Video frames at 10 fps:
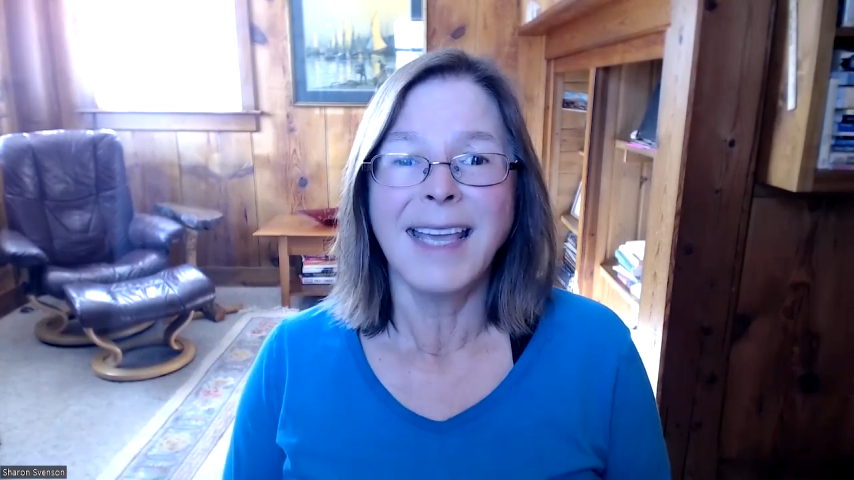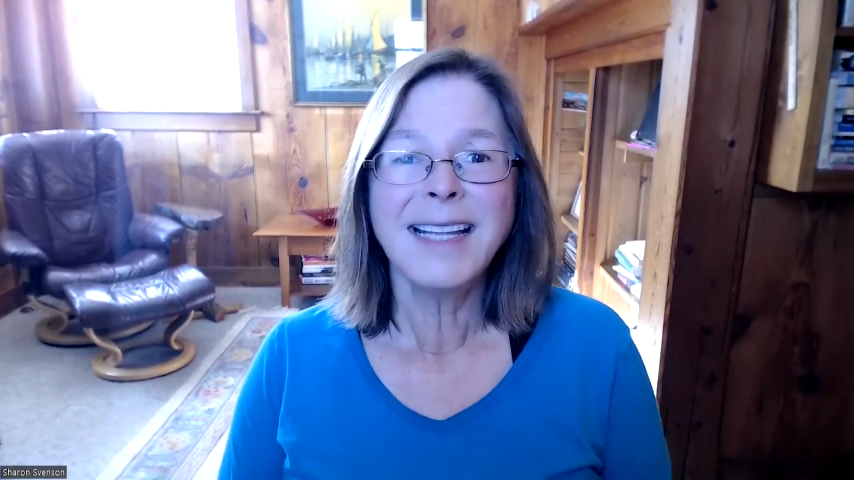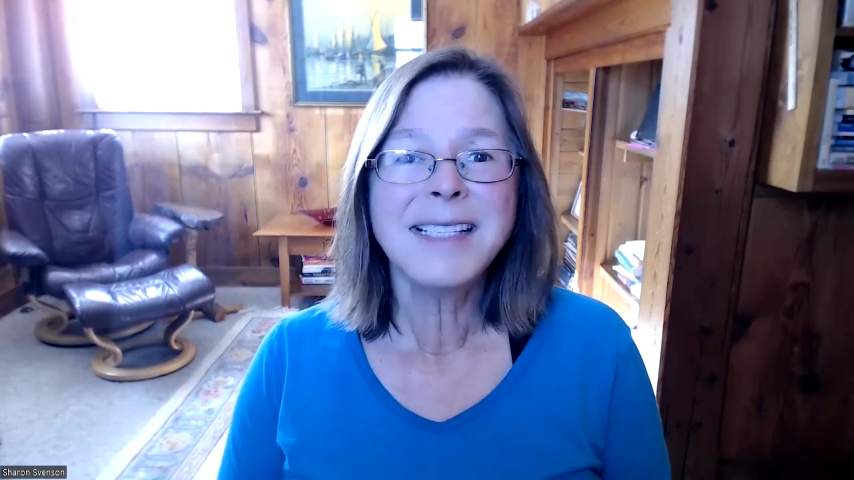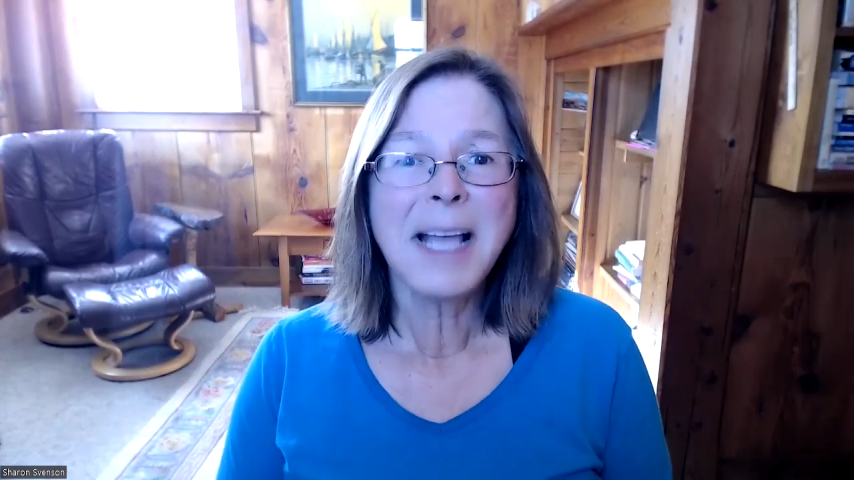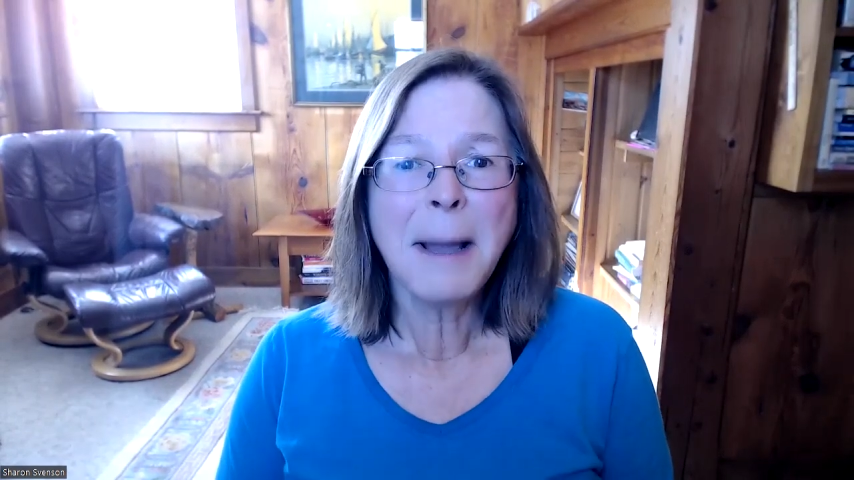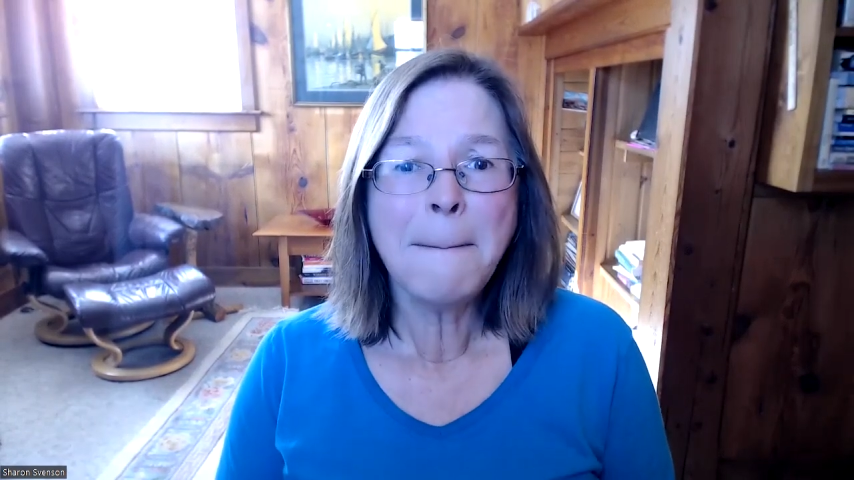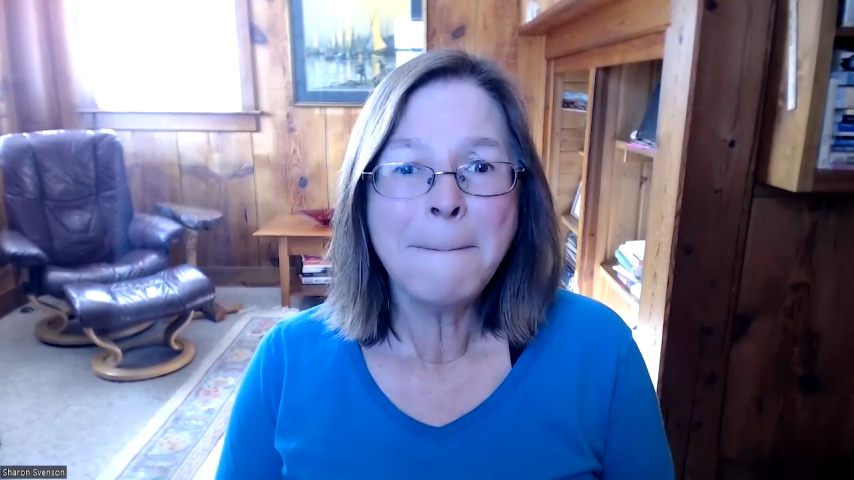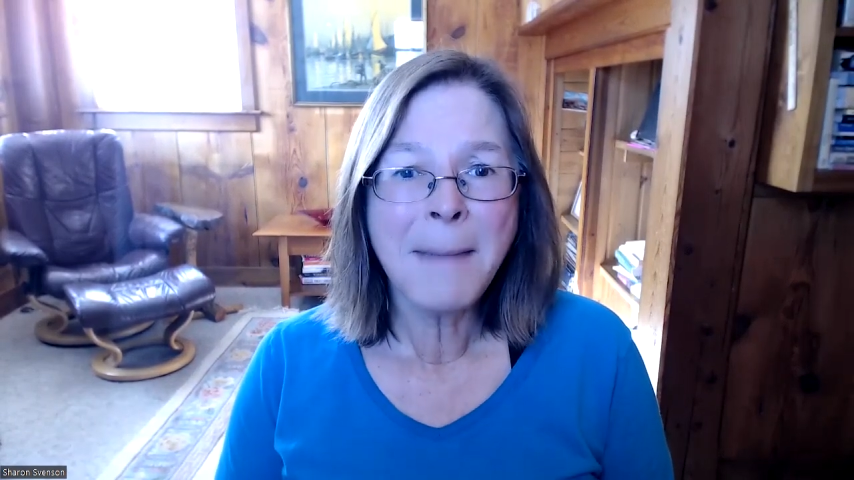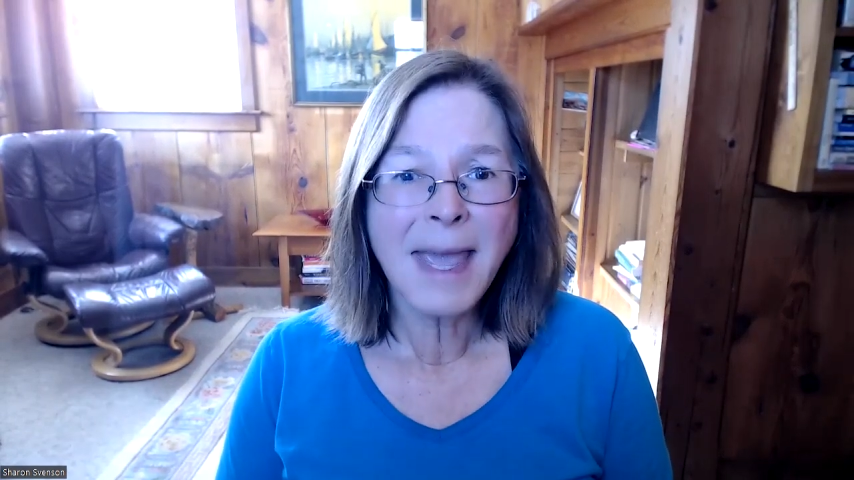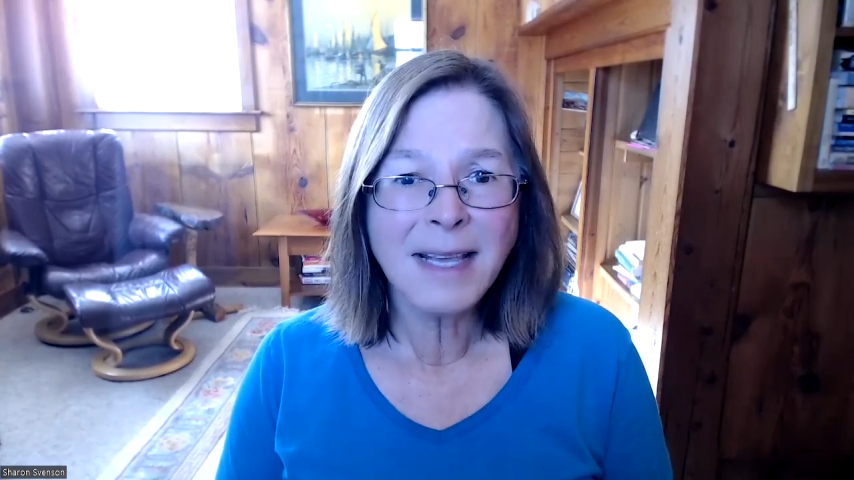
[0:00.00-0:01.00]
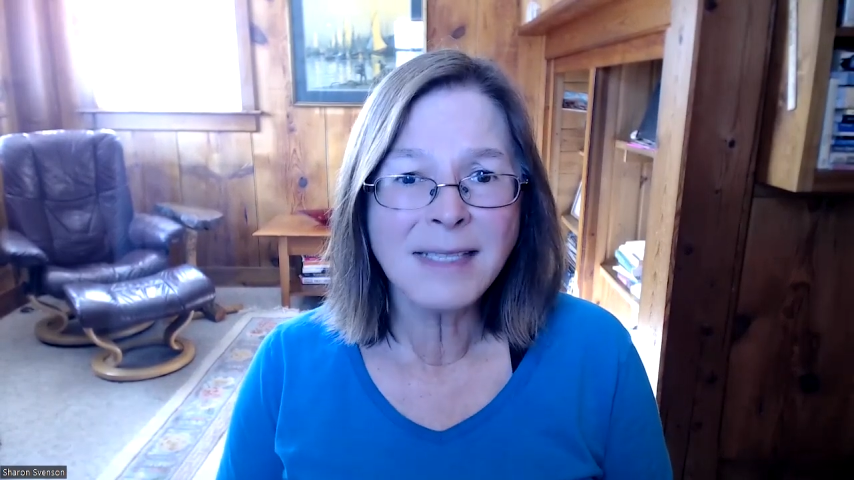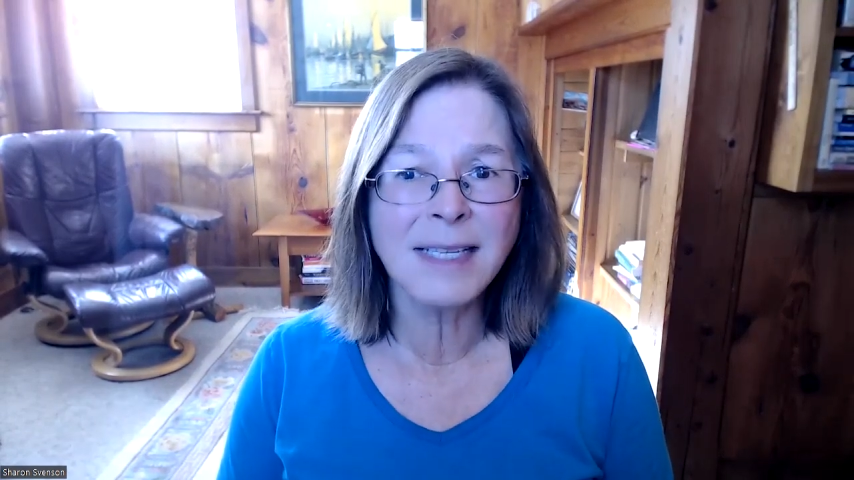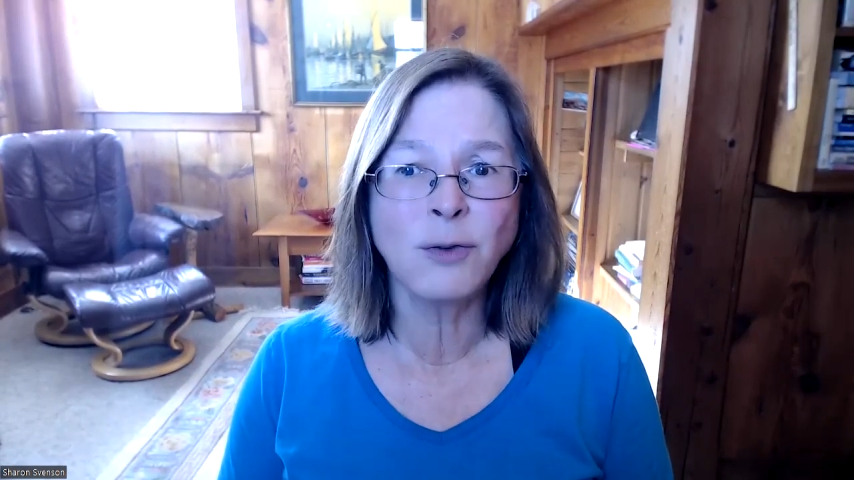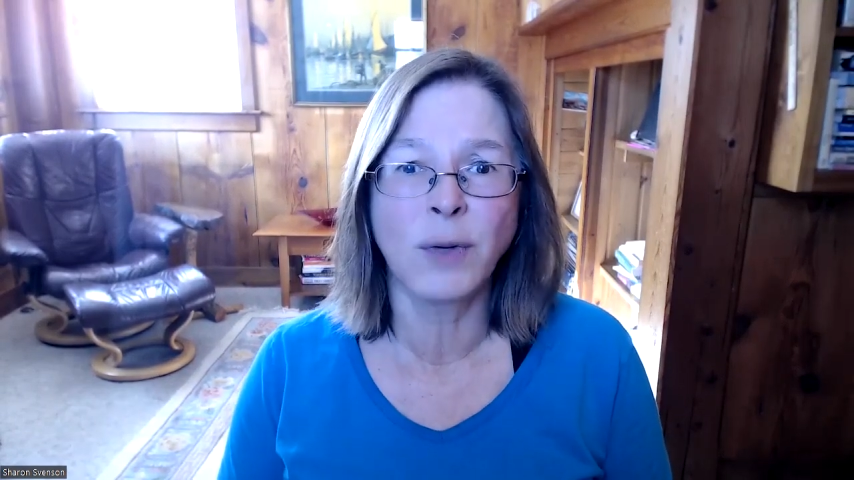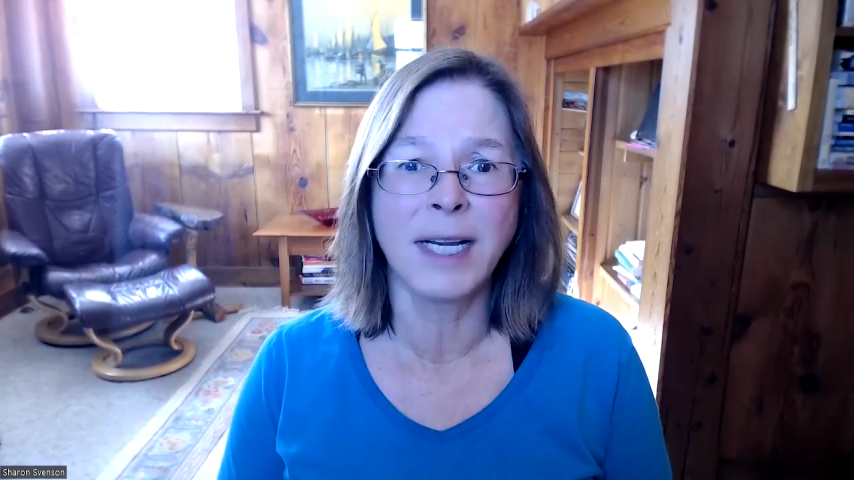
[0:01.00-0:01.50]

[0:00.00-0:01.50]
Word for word: It's amazing